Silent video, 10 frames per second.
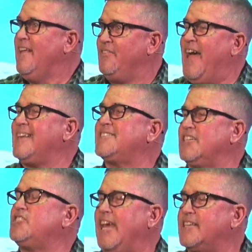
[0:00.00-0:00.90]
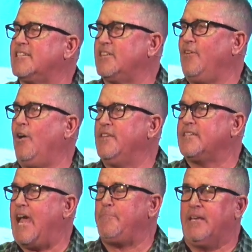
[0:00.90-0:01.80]
That's the chances of all this
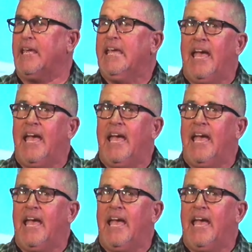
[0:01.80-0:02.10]
happening.